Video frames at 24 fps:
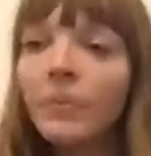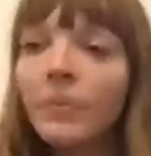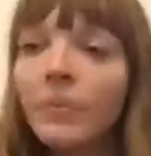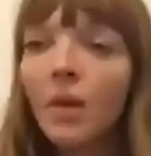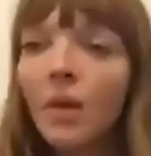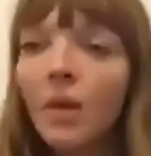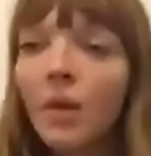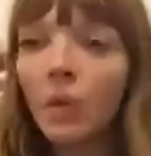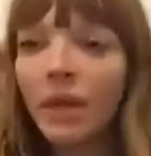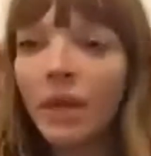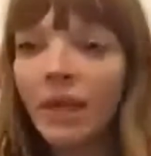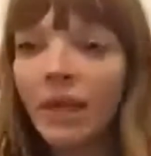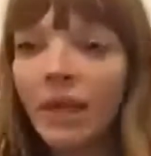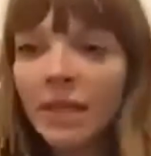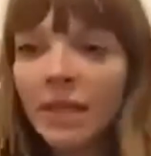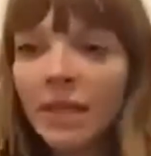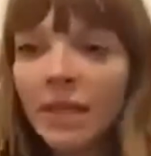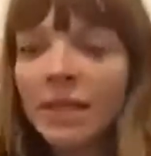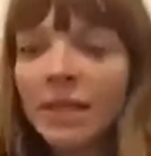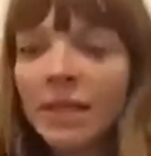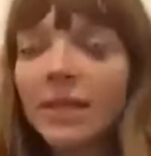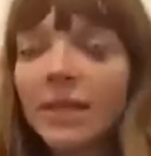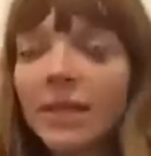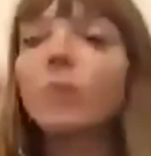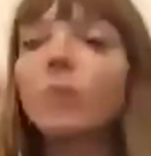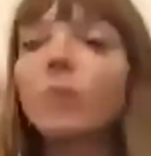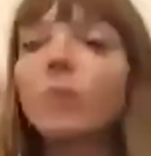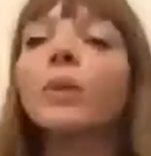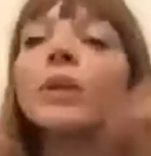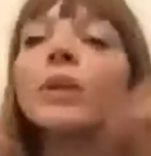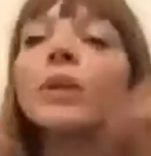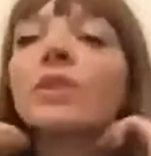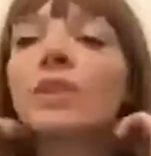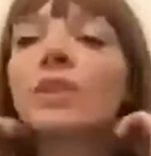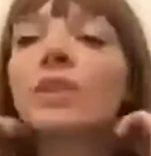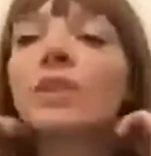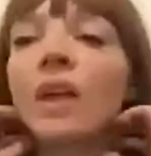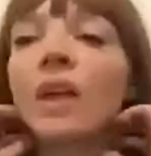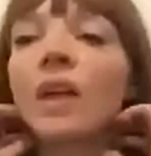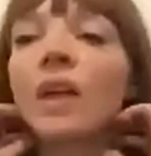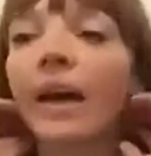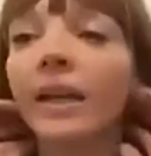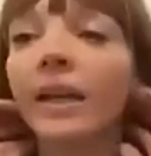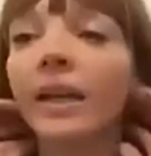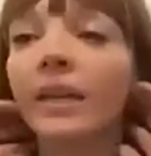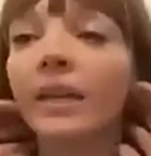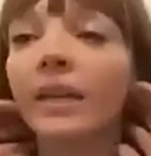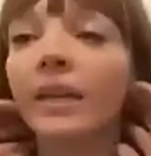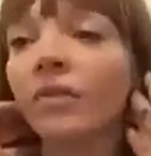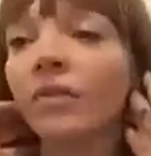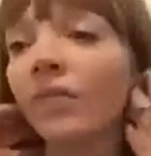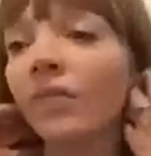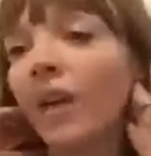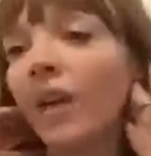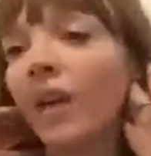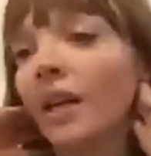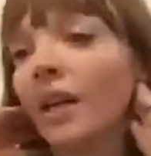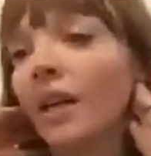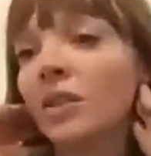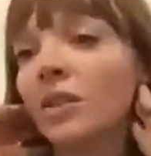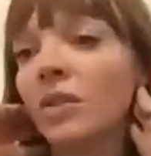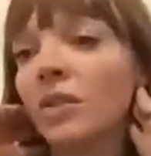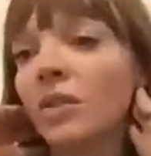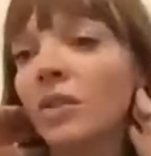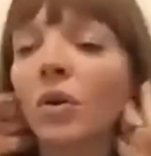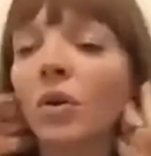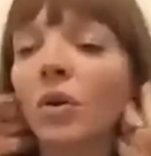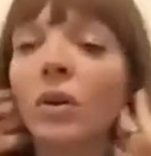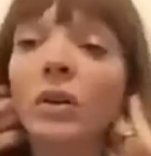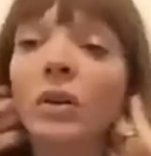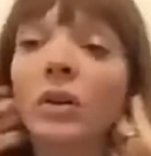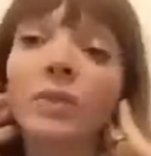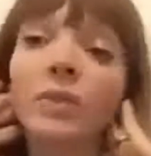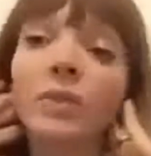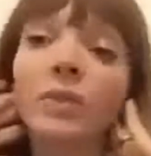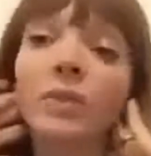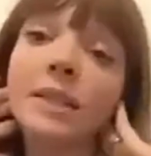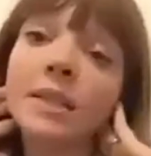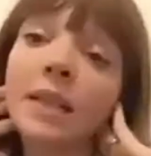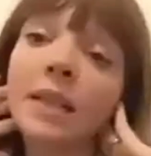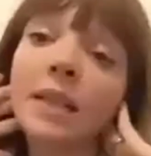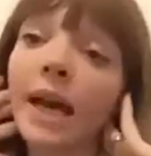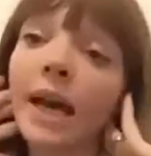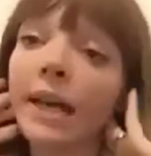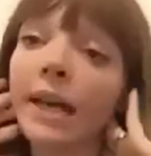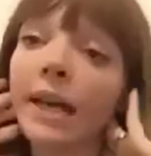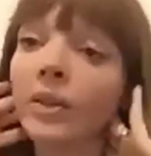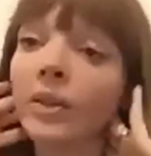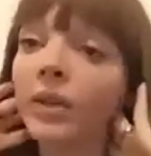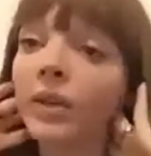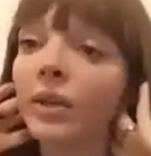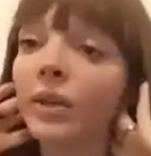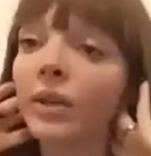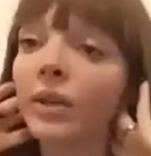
We can see which side of the vagus nerve is tighter,